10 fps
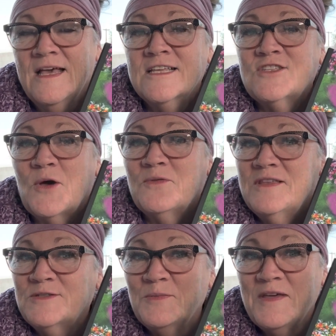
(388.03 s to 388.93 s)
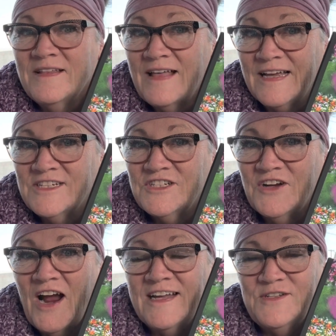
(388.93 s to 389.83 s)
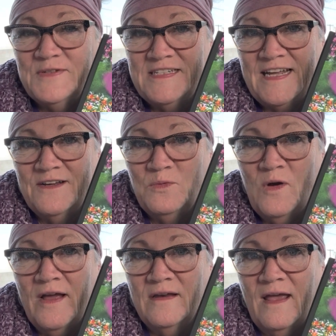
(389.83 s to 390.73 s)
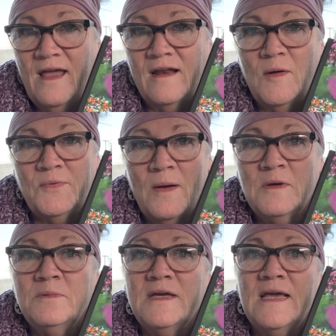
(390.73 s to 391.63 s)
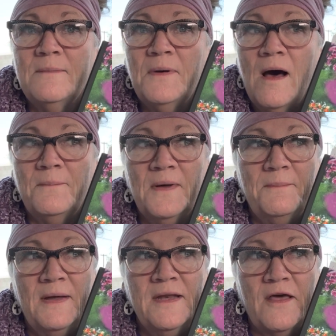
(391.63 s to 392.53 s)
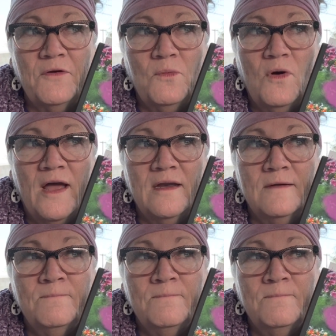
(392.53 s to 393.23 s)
So this will be the last year I do a dated one, and I'll probably pop up another one